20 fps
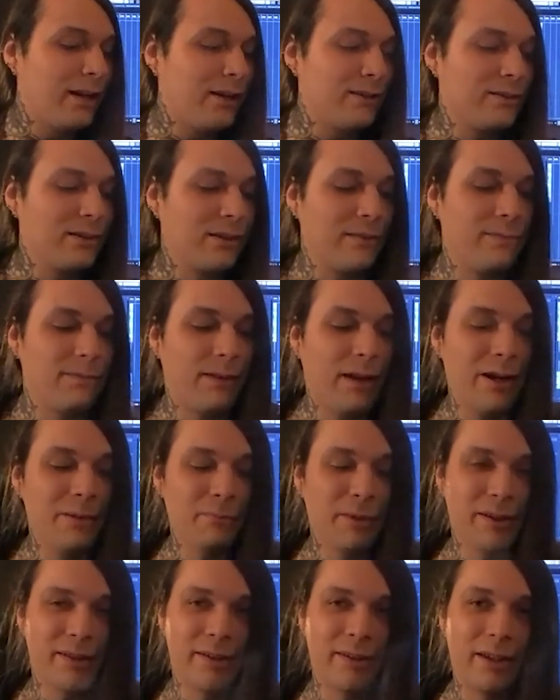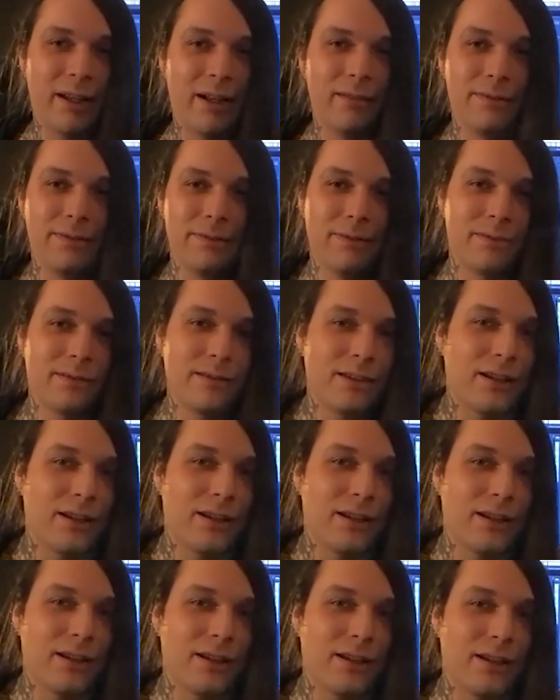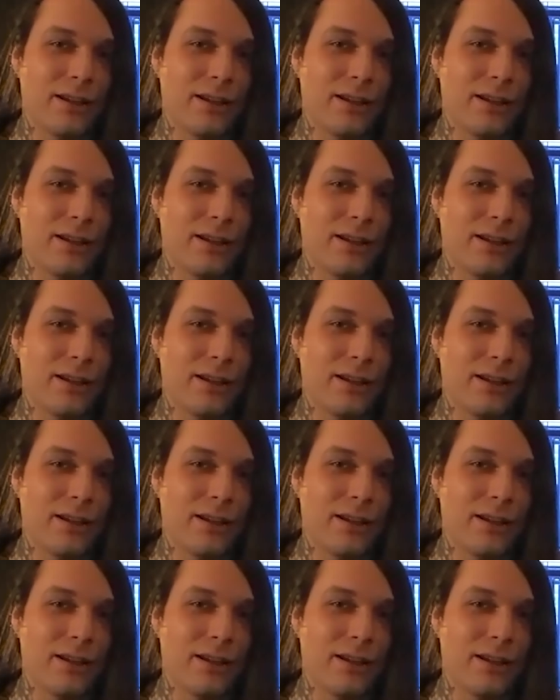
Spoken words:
trying to define myself as a